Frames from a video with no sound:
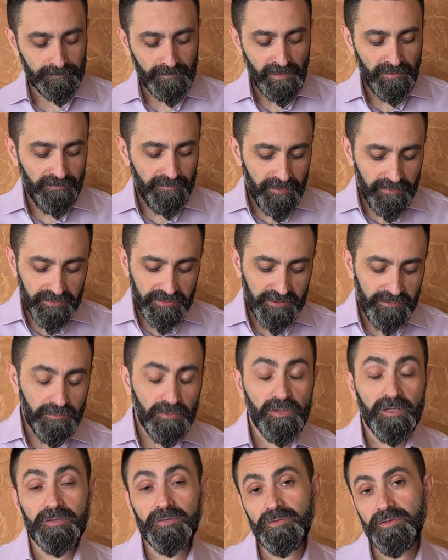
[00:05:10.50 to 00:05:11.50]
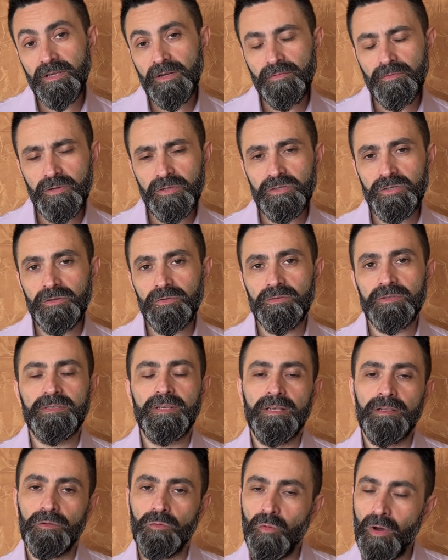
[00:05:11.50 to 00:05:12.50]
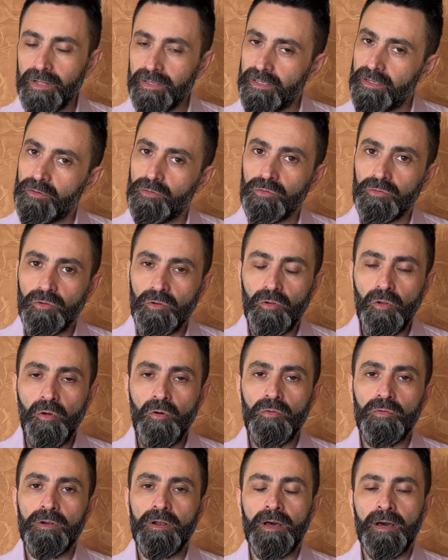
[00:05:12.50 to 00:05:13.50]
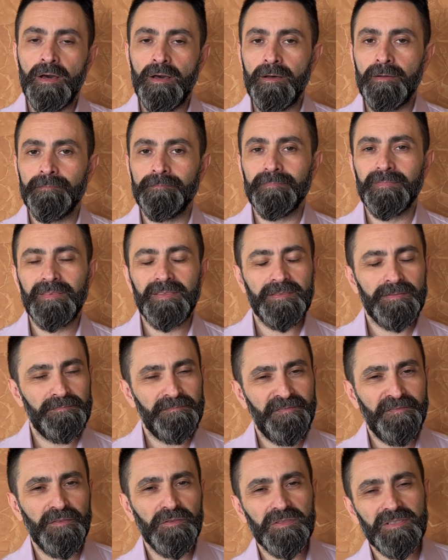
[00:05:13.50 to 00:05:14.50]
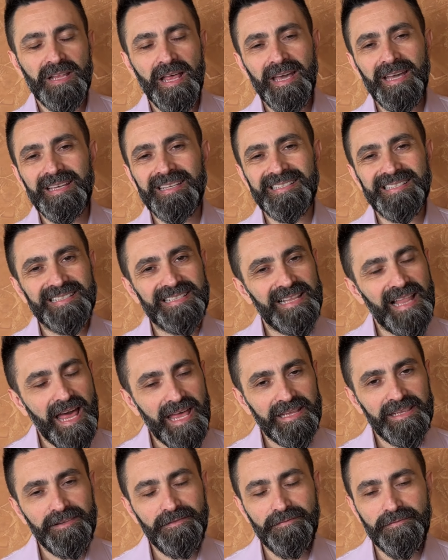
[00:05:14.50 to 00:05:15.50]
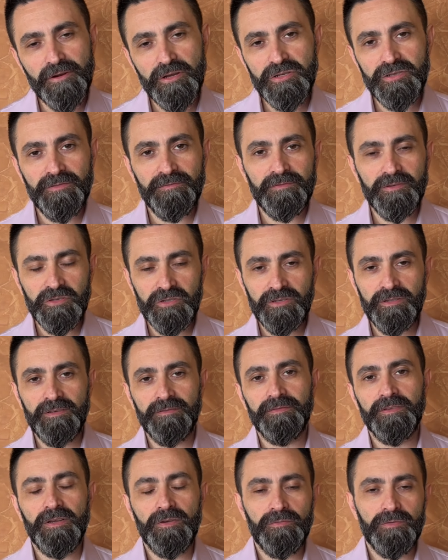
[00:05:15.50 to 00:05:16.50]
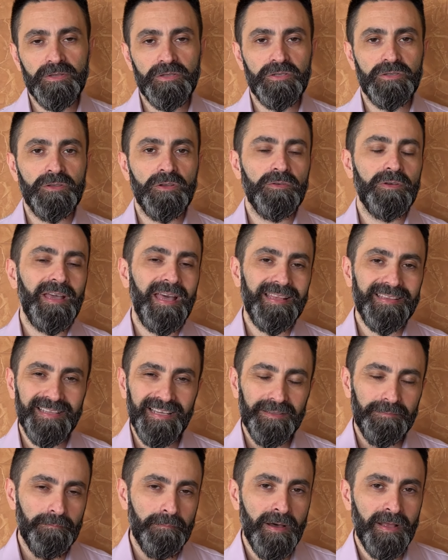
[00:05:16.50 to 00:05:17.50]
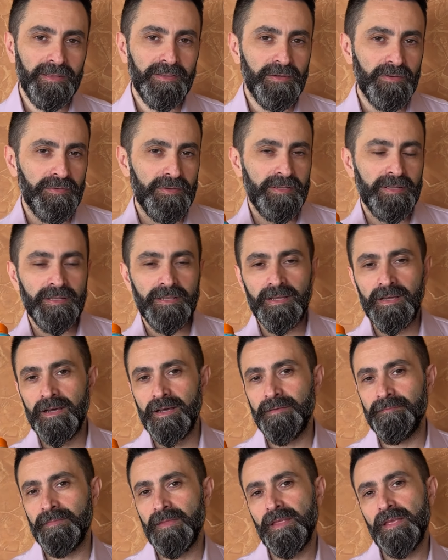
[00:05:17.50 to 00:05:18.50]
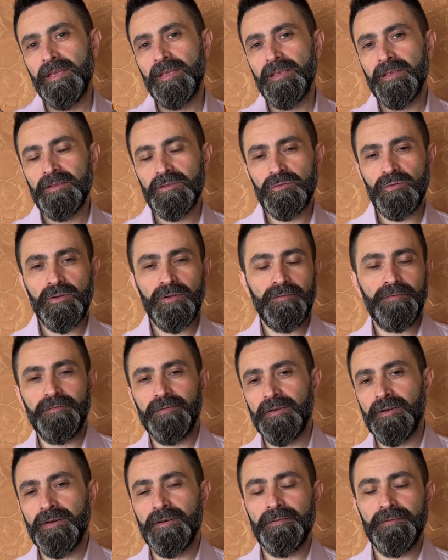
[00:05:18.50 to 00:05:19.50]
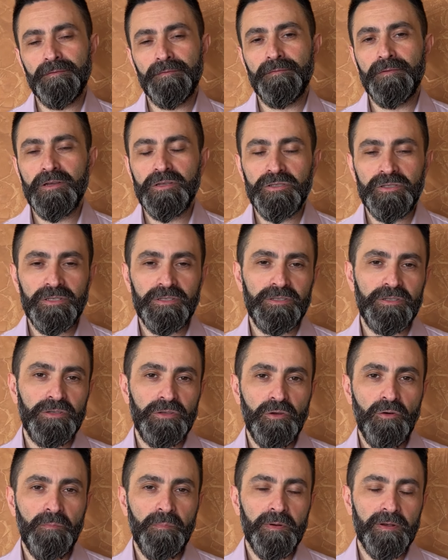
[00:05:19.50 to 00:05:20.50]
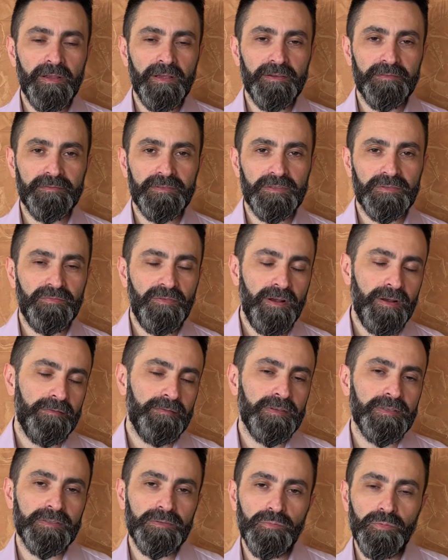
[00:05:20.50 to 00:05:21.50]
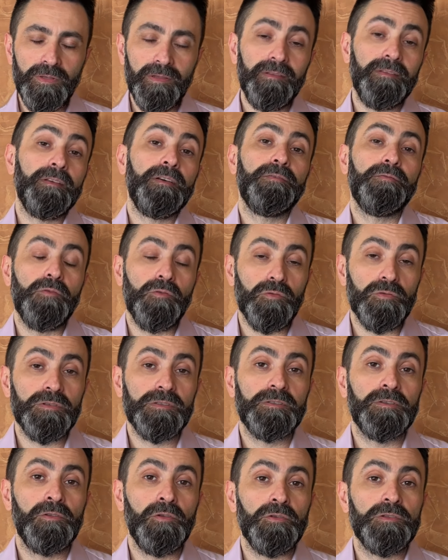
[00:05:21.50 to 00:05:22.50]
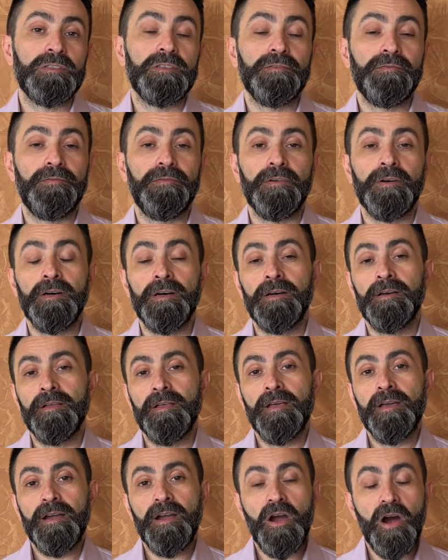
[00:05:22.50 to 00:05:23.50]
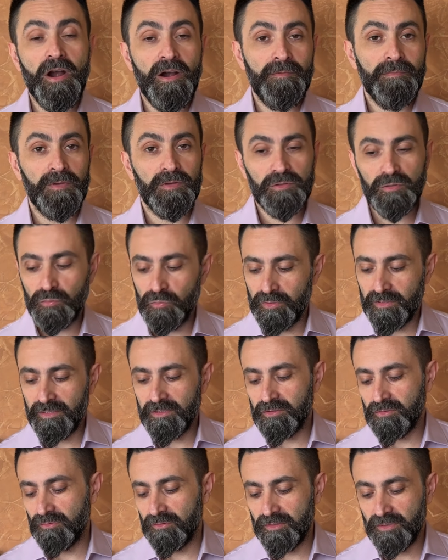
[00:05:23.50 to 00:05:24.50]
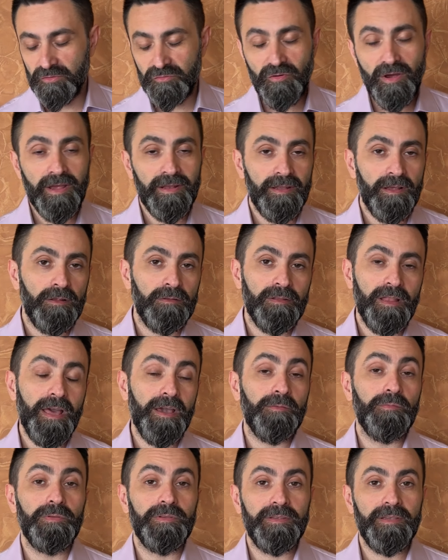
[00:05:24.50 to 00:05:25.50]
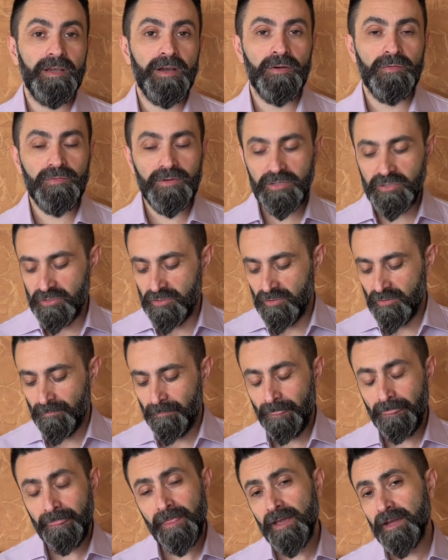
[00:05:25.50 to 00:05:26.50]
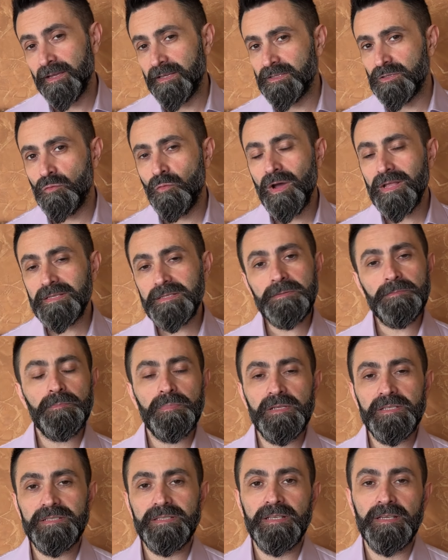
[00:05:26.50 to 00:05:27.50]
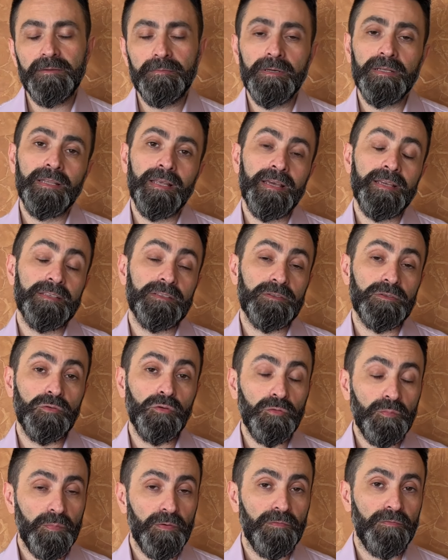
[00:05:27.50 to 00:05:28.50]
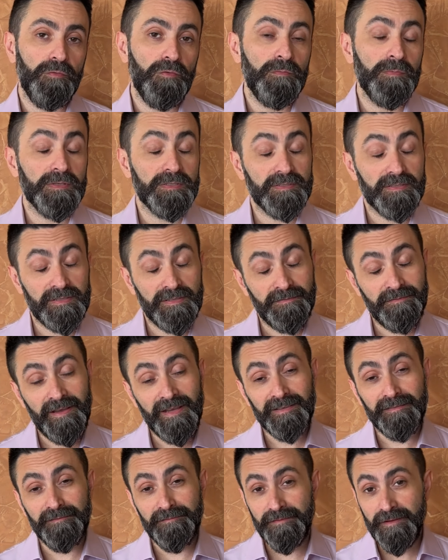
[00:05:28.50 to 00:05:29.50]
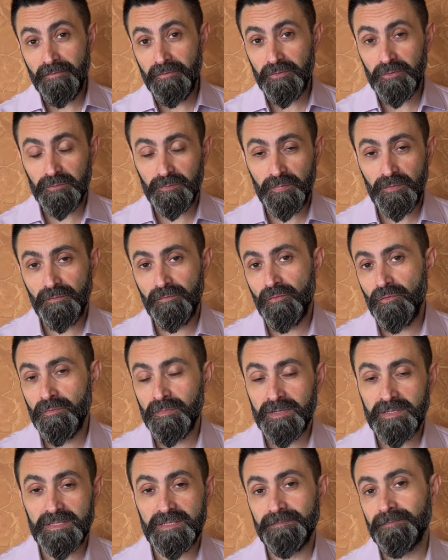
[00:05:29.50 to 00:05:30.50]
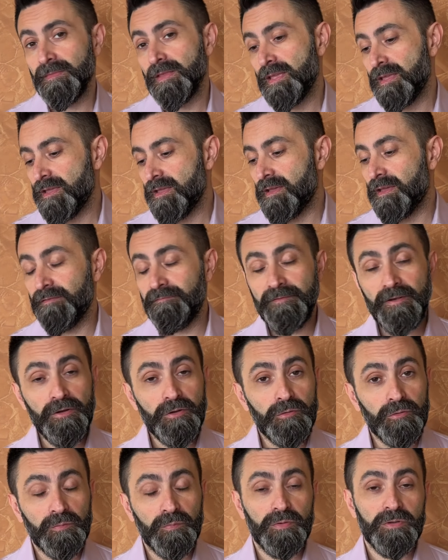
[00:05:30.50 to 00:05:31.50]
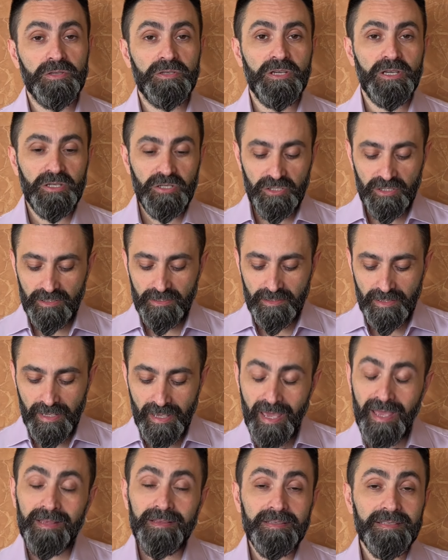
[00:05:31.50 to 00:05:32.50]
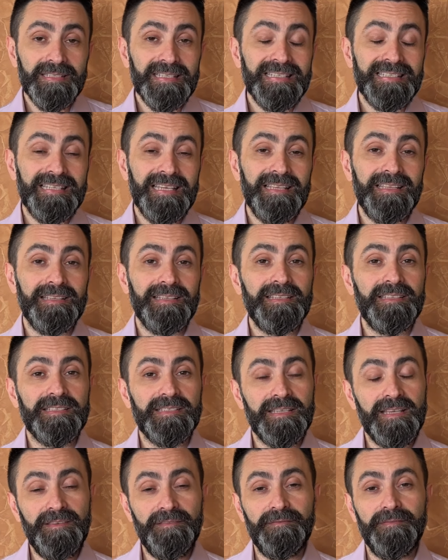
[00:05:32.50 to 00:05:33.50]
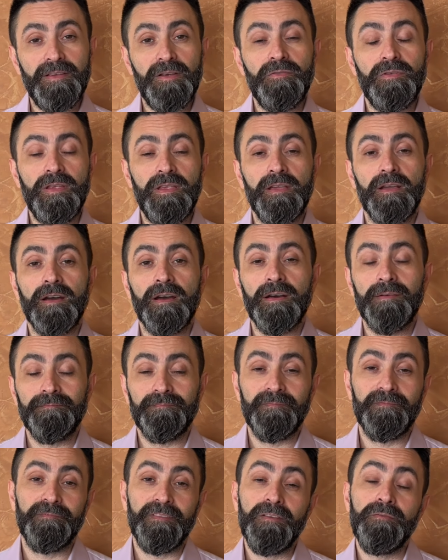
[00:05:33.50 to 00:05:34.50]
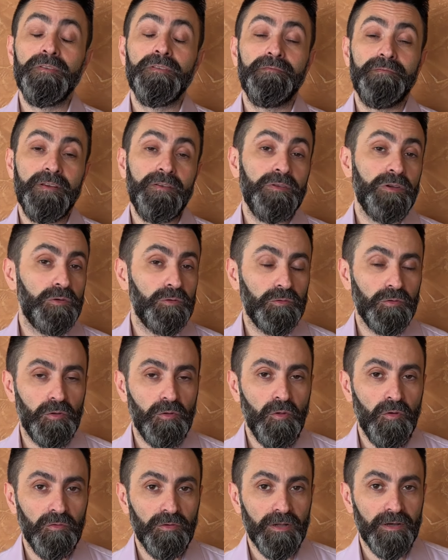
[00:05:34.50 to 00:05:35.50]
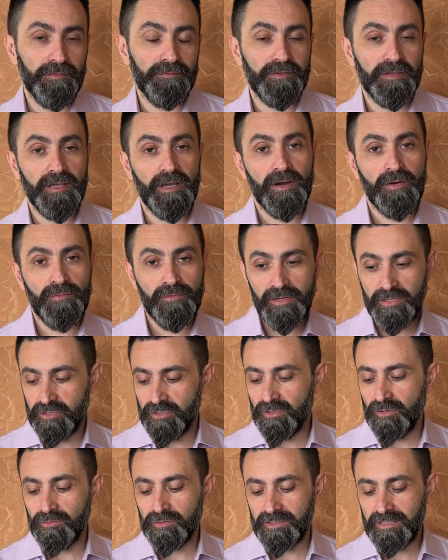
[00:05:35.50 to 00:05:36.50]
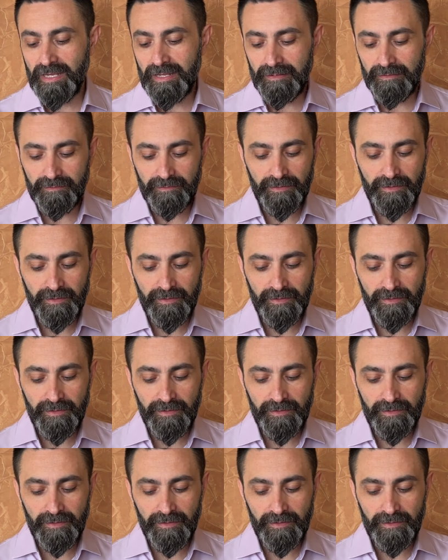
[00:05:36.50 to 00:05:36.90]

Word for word: Very similar to the original scent, quite a good clone. Uh, feels like a slightly fresher version of the original. We got that mandarin uh, sort of uh, freshness in the opening of these fragrance with of course lots of uh, caramel sweetness on the dry down like with the original. It's quite simplistic but has good performance, in fact very good performance, very good projection and as I said it's a very uh, very very good clone of the original scent.